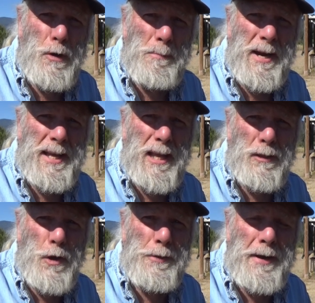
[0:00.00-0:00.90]
I'm going to get
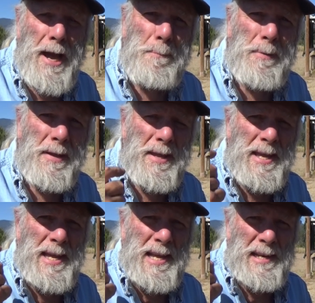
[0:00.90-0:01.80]
loaded up,
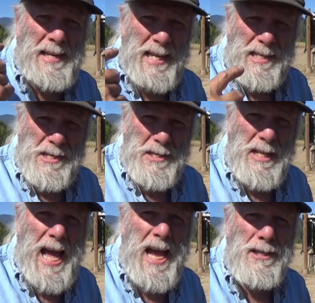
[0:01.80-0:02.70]
take this
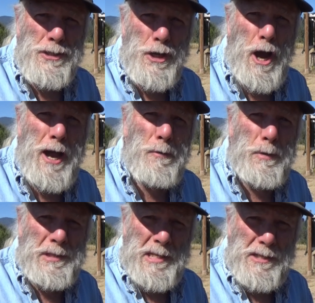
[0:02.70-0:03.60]
last shot
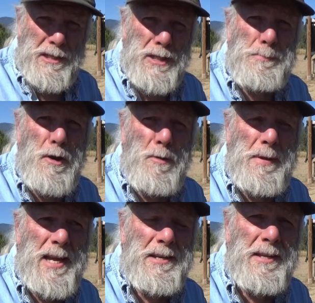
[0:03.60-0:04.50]
with this
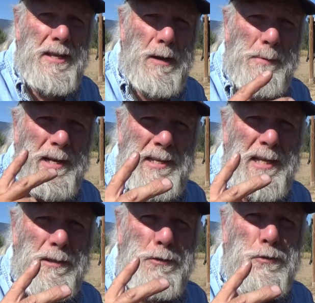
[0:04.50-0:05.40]
experiment, and then I'm going to
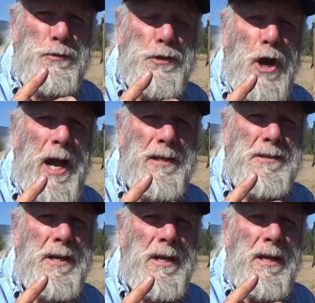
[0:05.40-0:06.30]
take the 2
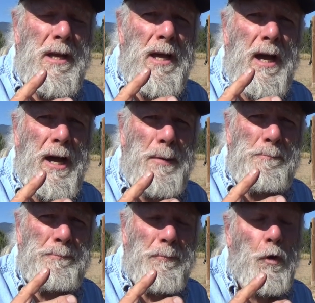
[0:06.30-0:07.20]
shots,
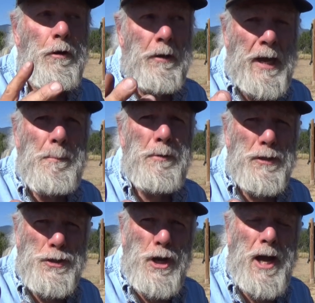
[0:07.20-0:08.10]
or a couple
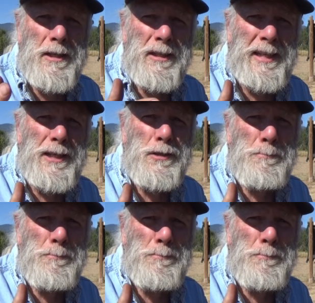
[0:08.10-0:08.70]
of shots each,